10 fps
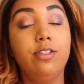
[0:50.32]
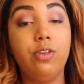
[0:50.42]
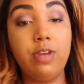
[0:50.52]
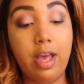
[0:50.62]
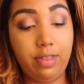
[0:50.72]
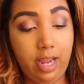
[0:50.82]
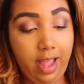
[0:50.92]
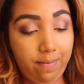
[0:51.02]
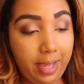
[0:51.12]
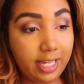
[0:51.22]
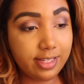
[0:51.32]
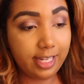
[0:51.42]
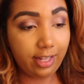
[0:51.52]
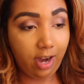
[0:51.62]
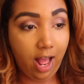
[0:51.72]
so now that I have my
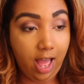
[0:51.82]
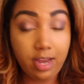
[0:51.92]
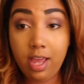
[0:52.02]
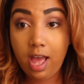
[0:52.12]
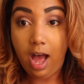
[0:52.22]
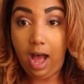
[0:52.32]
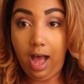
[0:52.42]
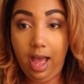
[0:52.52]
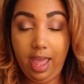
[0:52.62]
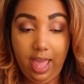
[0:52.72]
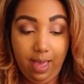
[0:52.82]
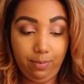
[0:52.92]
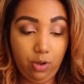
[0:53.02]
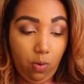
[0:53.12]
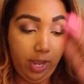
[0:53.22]
concealer on, I
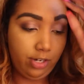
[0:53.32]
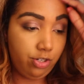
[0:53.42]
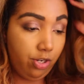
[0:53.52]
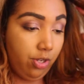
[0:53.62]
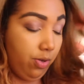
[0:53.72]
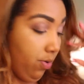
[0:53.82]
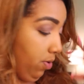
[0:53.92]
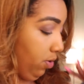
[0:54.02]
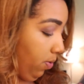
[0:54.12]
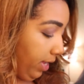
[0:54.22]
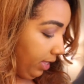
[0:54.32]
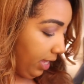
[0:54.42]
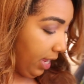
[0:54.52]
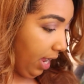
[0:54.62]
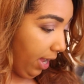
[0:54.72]
am going to
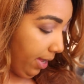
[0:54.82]
quickly